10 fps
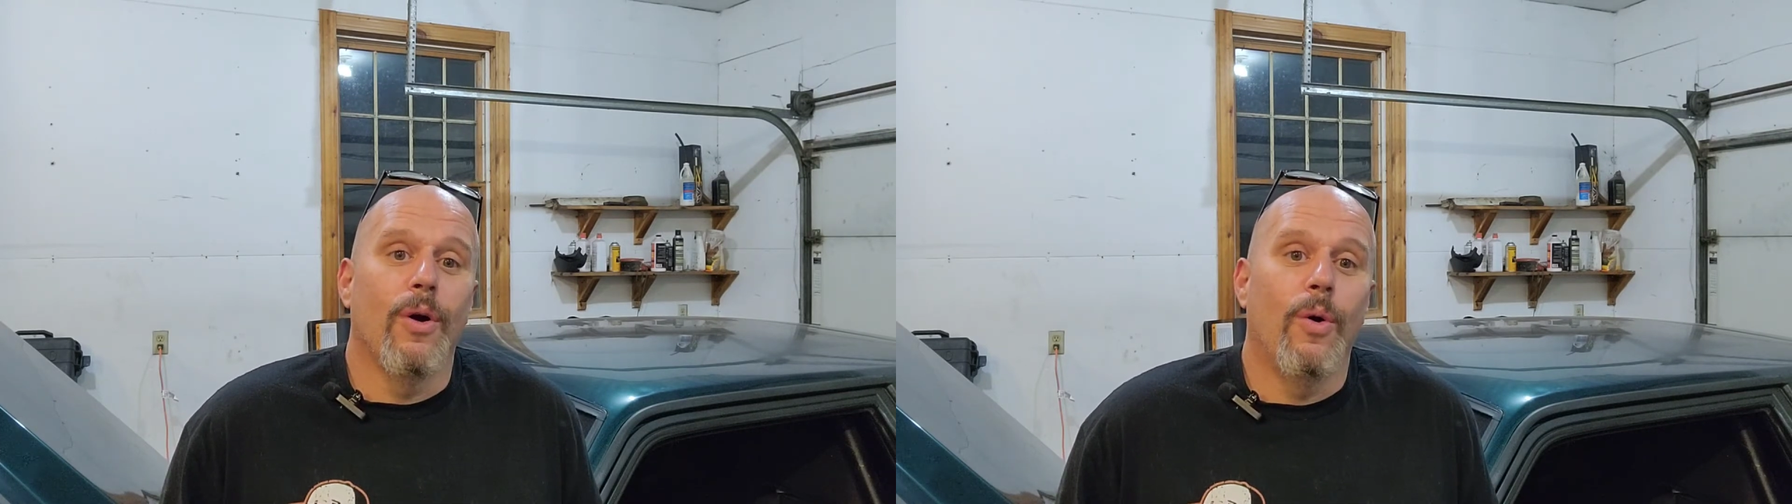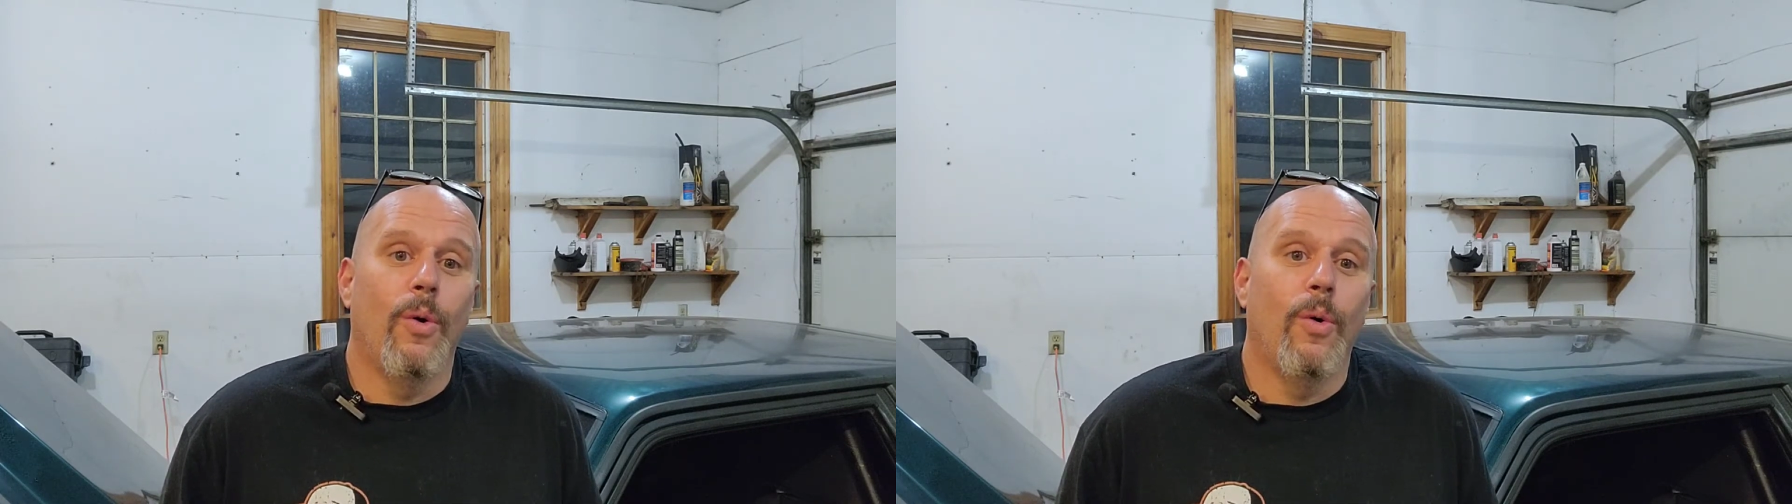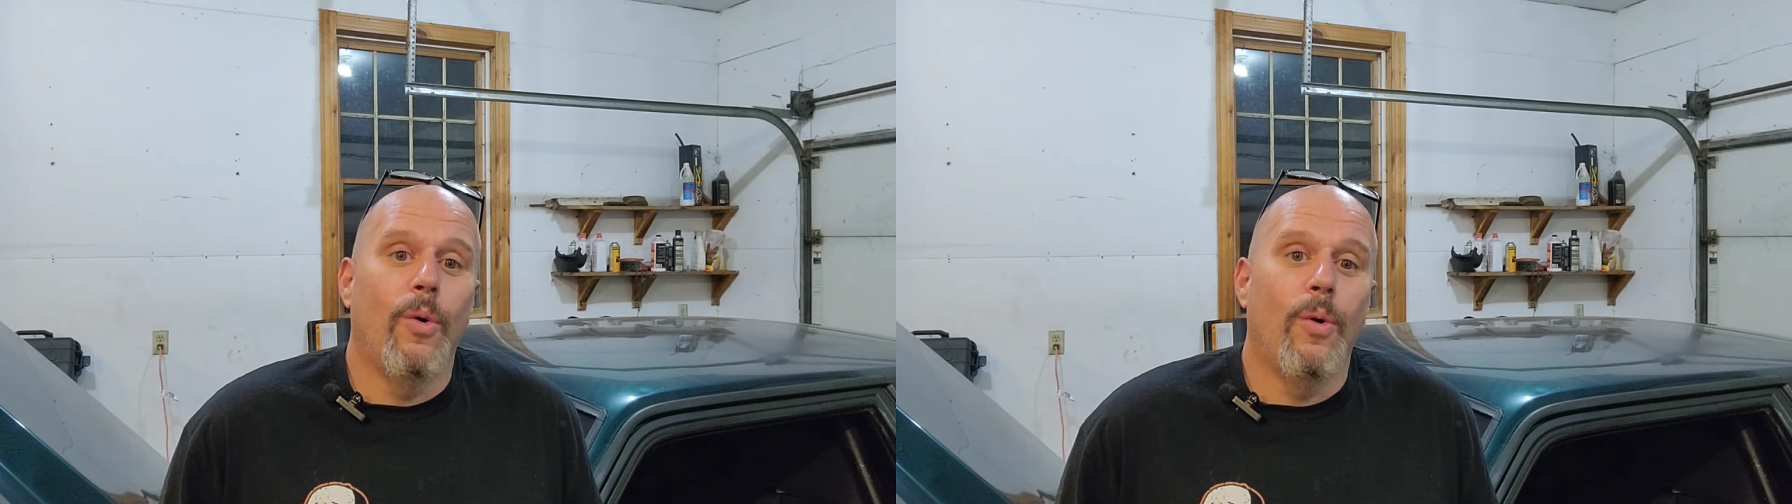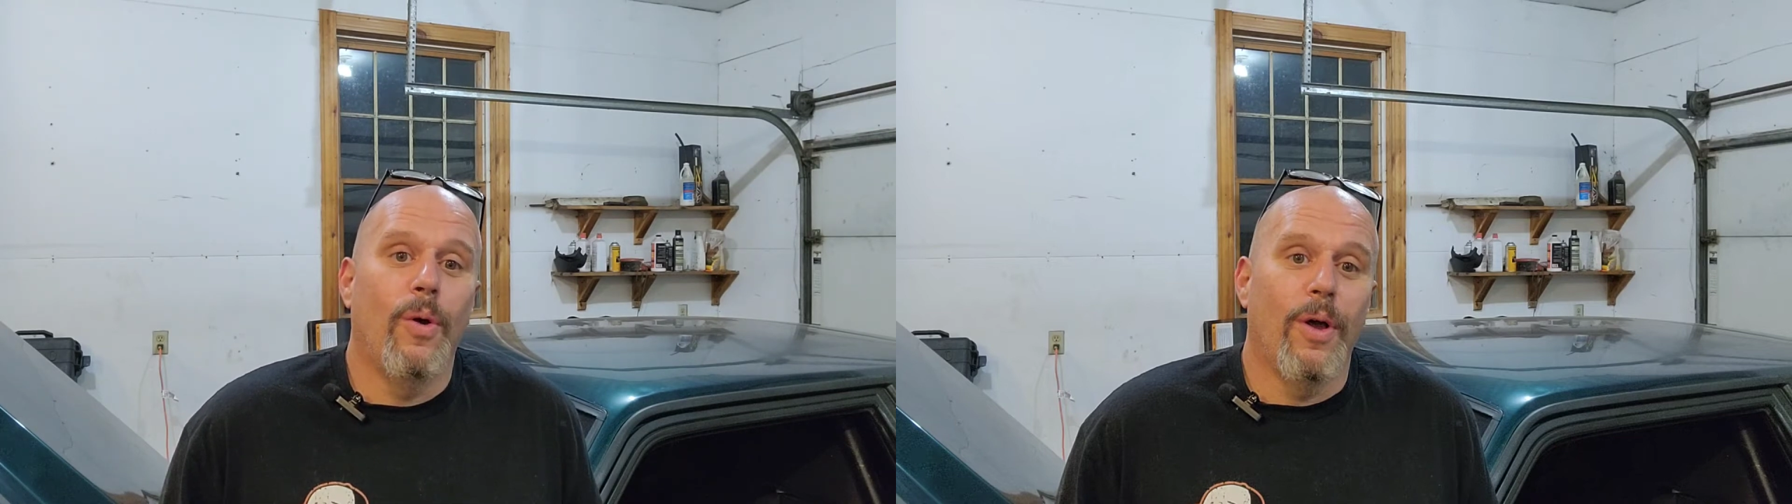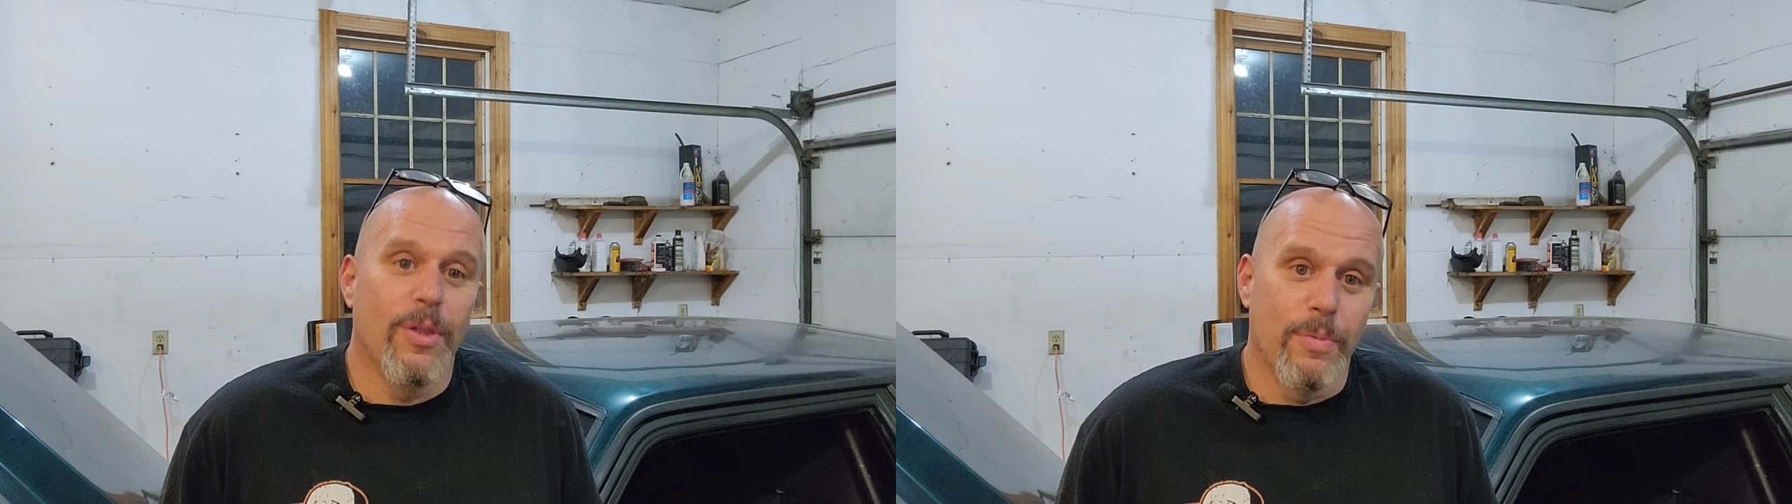
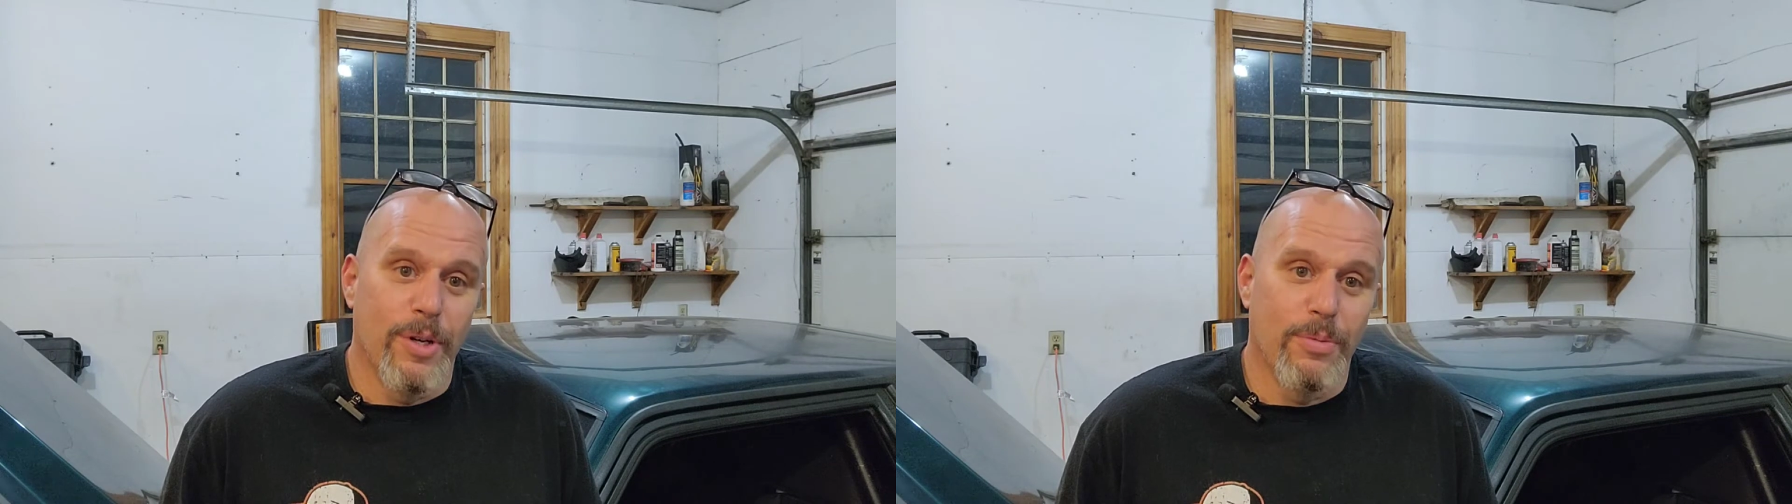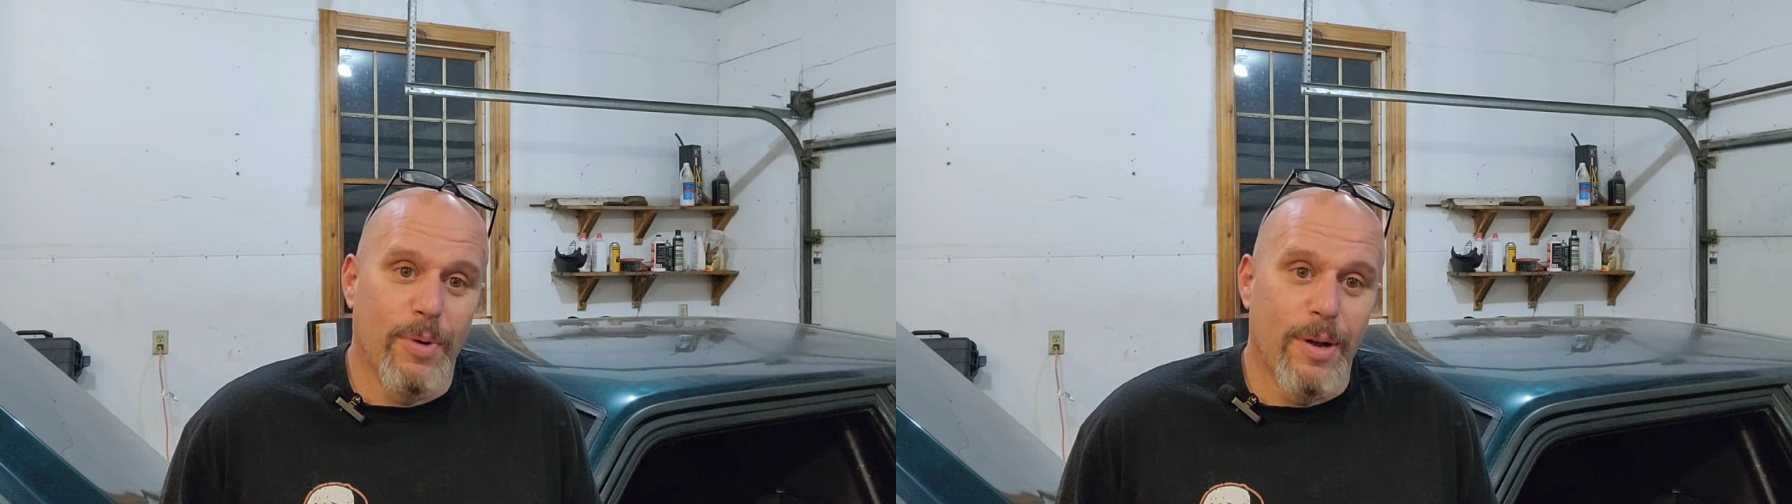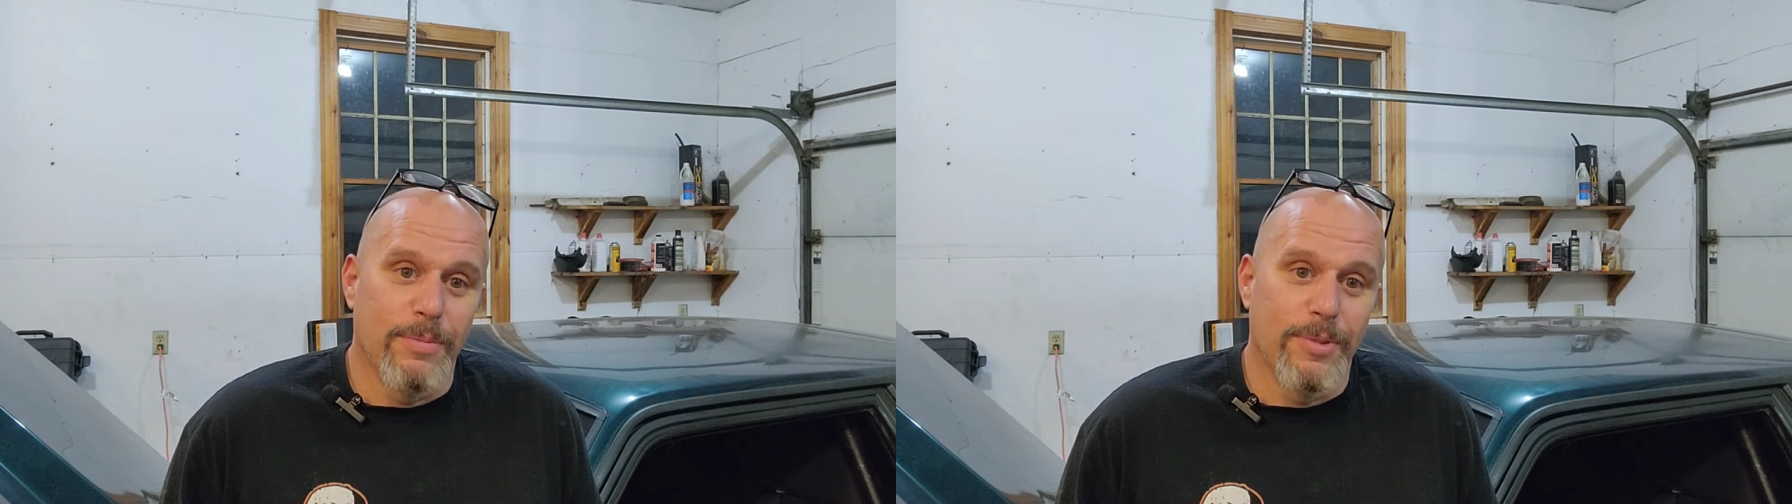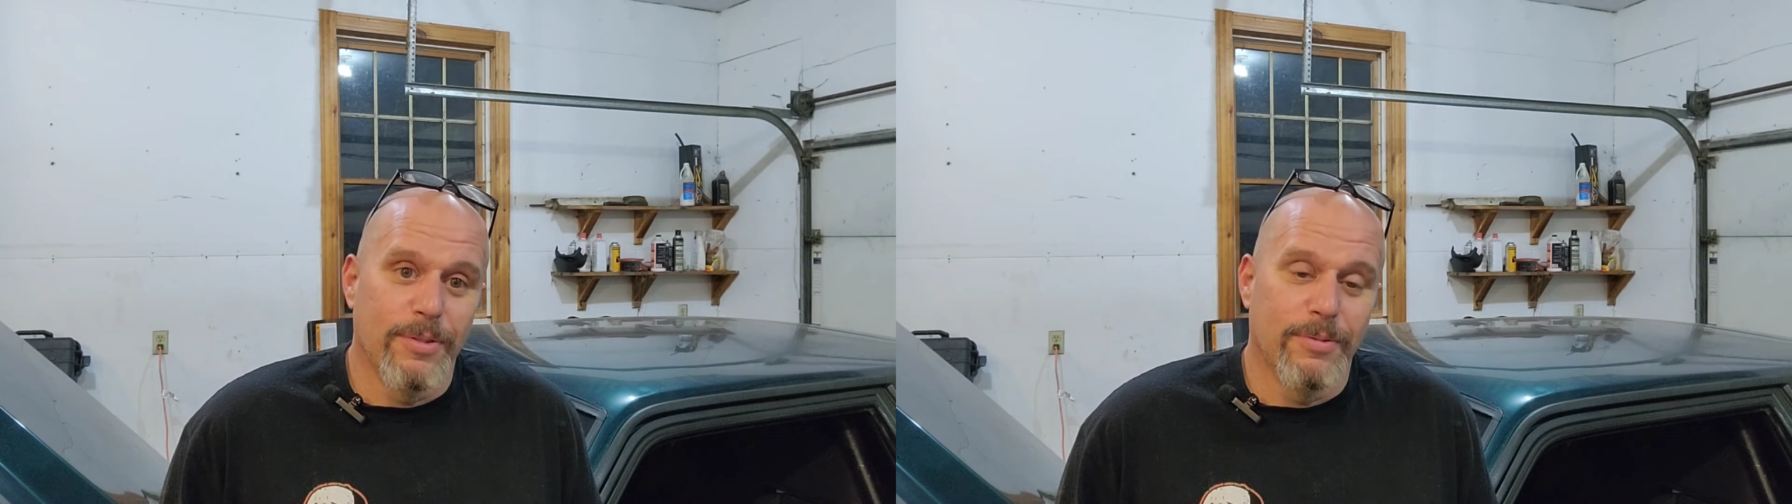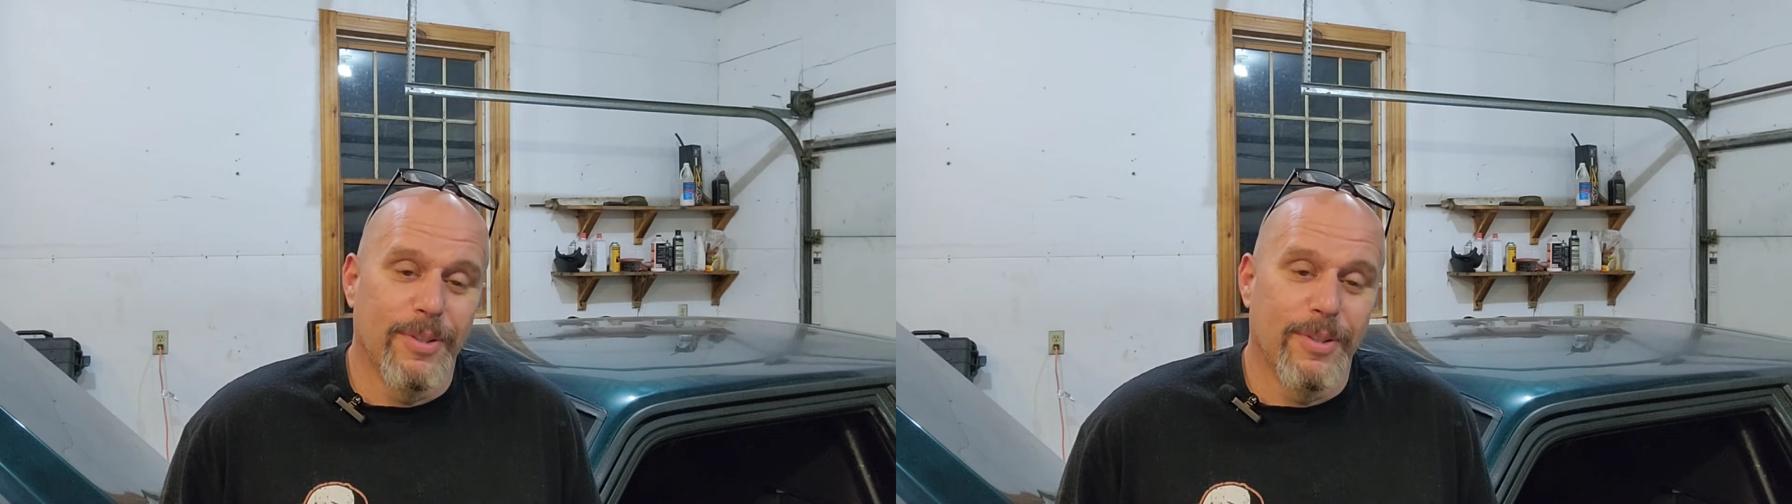whole other bunch of problems.